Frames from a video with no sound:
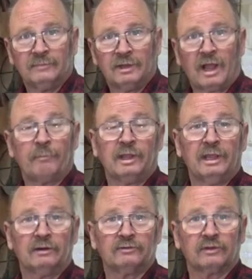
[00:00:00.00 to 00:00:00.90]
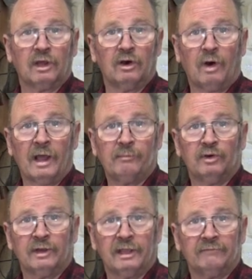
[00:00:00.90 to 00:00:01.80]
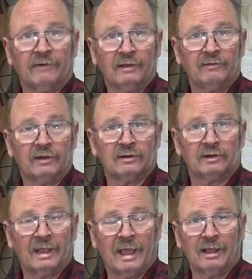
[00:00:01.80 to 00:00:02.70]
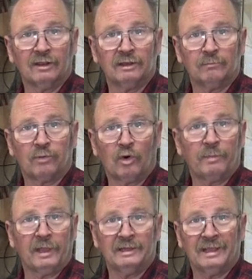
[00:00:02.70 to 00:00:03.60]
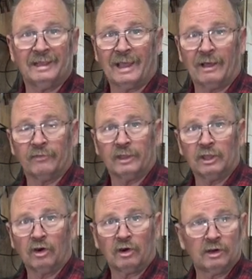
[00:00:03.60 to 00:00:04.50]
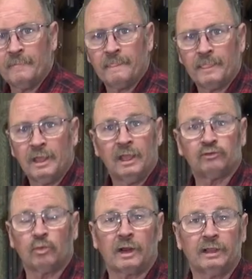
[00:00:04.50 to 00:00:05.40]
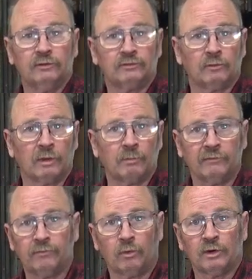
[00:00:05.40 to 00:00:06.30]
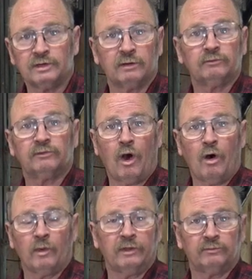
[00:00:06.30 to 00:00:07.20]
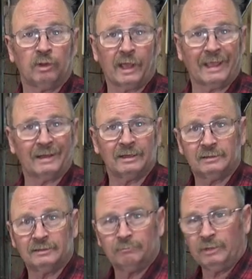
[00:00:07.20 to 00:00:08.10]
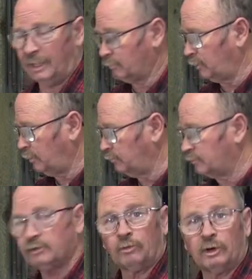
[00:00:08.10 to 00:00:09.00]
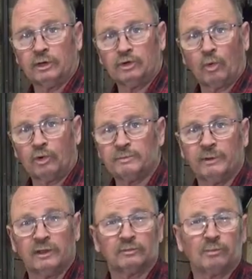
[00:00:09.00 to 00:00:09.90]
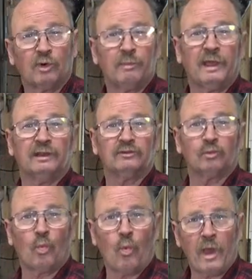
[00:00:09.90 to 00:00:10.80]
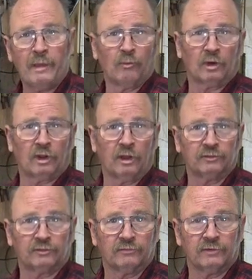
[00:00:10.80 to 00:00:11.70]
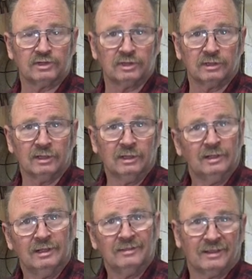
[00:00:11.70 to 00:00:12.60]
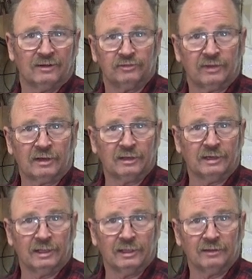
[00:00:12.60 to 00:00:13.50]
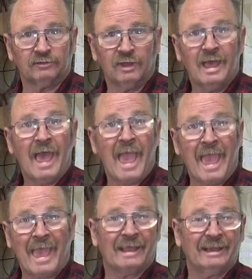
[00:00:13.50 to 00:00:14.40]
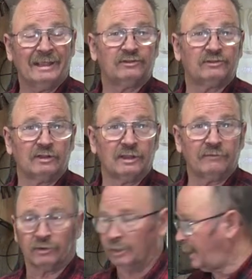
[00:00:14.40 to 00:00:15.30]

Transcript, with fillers: A couple of years ago, I put a 500 gallon propane tank out in the yard. It's what I use to run my forge, and it's always planned to be able to use it to run a torch because propane is way more cost efficient than acetylene is, and it's delivered.